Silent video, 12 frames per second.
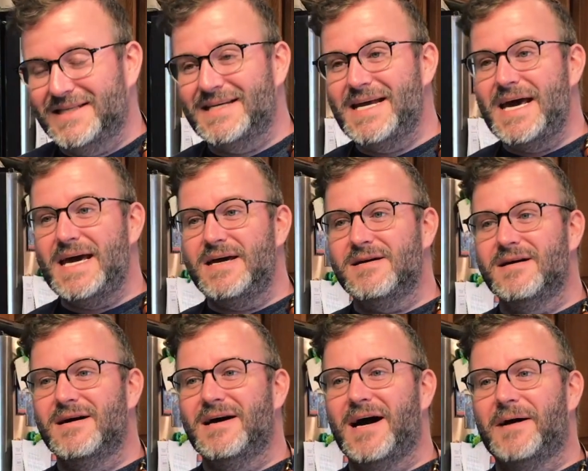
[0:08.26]
Today,
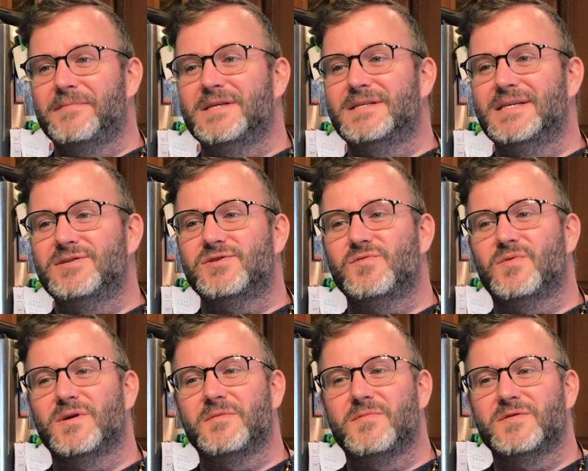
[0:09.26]
I'm going to teach you
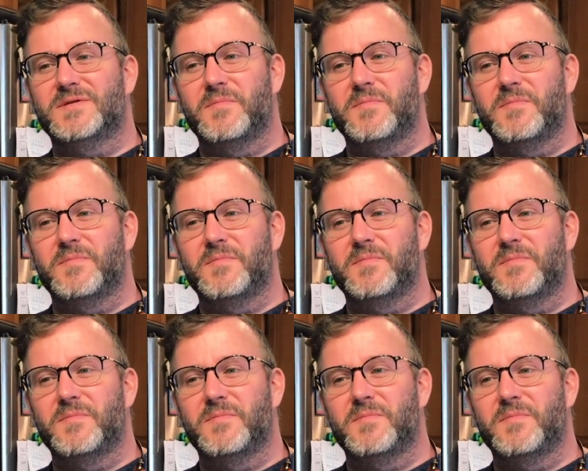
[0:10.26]
one of the most